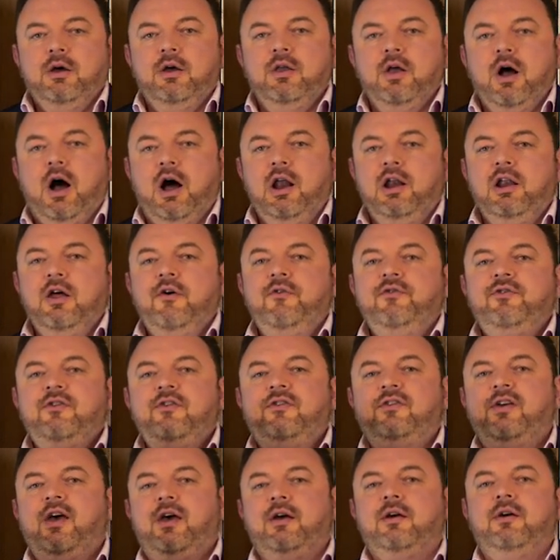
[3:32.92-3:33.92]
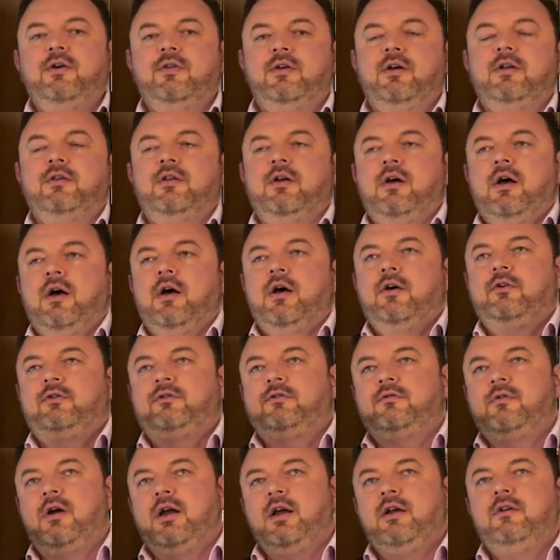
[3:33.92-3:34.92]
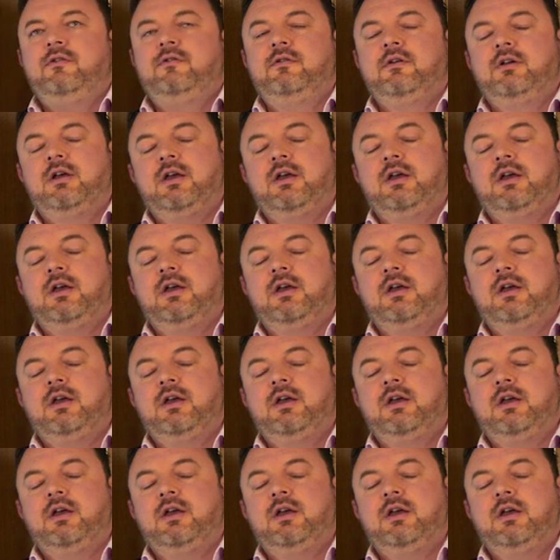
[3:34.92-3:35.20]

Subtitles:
You know, I love to tell you that Australians